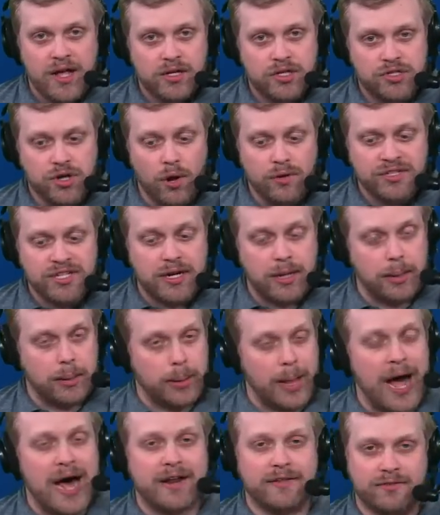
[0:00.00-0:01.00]
Schultz had a
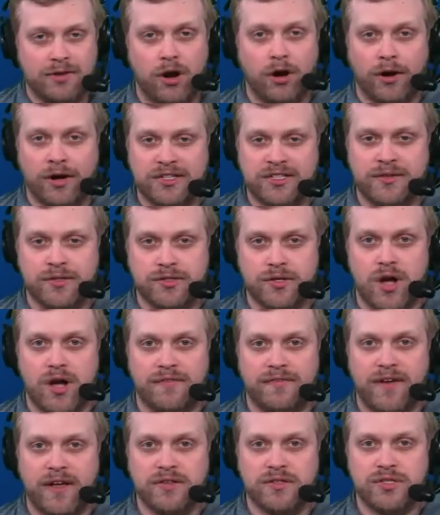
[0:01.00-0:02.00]
lot of targets in this
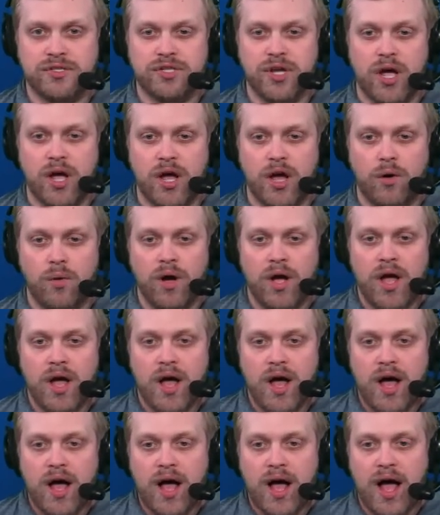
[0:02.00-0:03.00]
offense. So
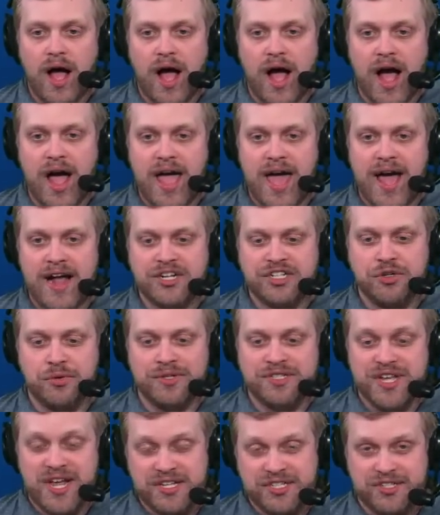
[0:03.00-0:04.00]
I actually
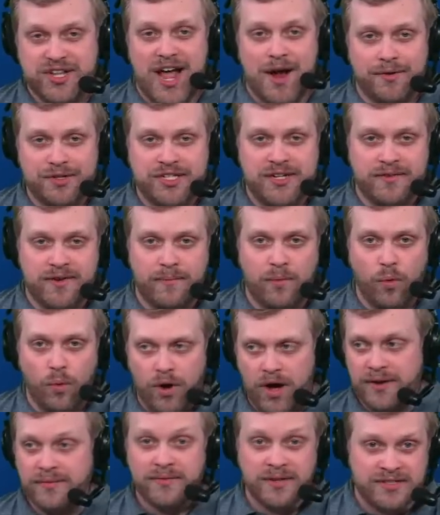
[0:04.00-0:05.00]
would say slot receiver number
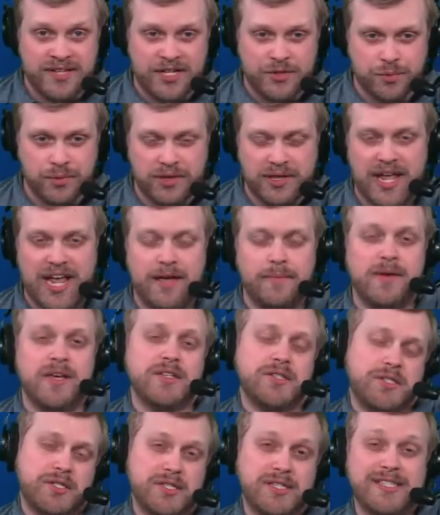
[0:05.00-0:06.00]
one, because that's where Lamb
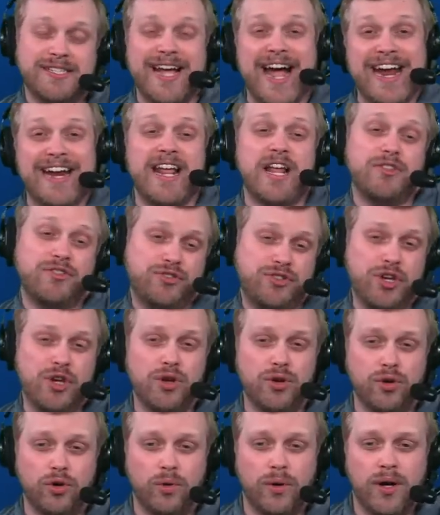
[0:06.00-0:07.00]
is, tight end
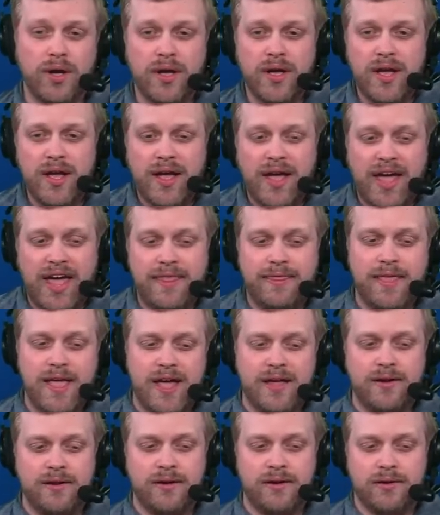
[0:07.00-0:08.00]
two, and
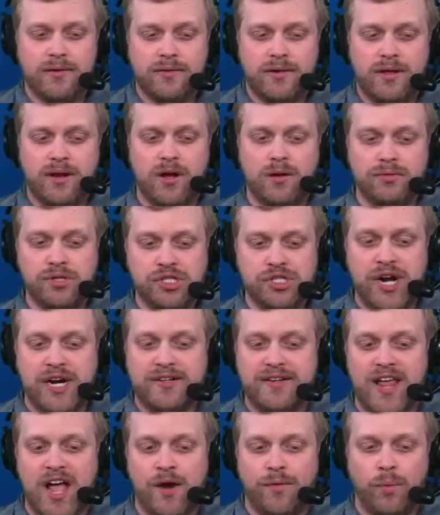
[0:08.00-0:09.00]
then, you know,
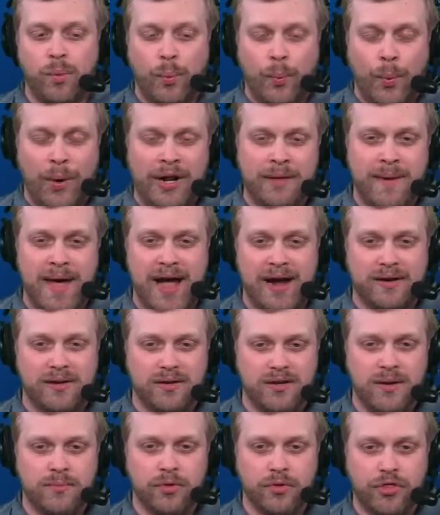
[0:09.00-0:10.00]
check down running back
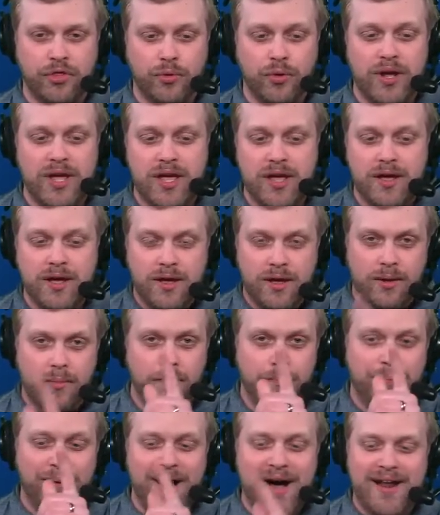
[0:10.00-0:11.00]
number three.
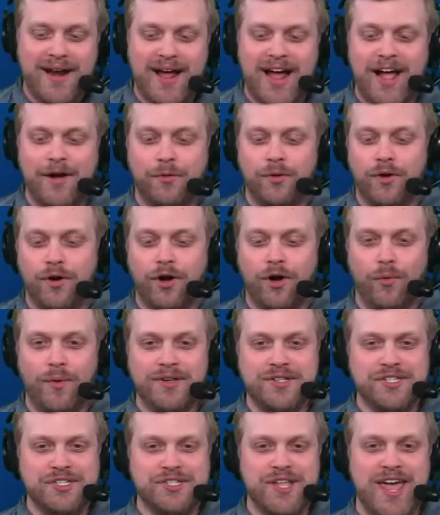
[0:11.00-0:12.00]
But I will
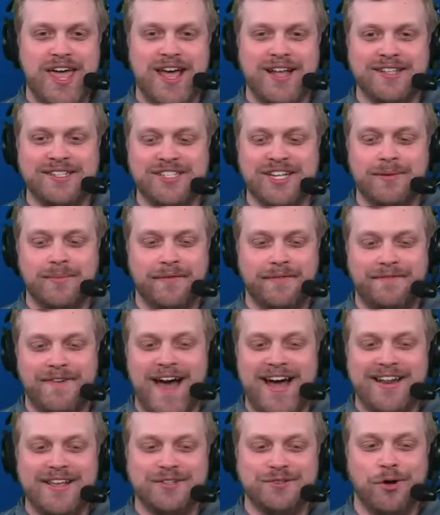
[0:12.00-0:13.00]
always stand some
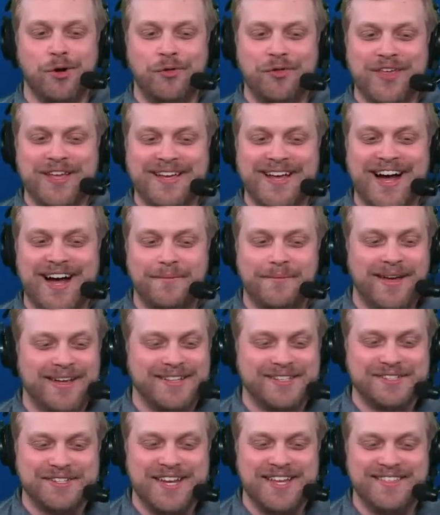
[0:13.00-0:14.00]
fatties only
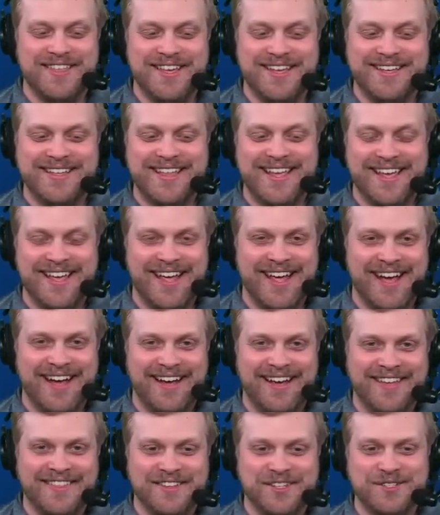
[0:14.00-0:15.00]
comments in the,
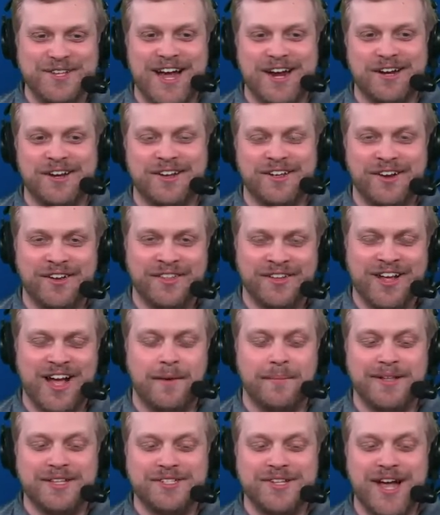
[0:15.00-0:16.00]
uh, in the, sec in the
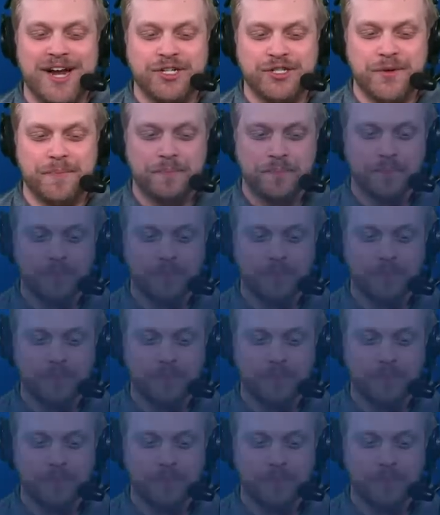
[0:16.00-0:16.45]
comments section.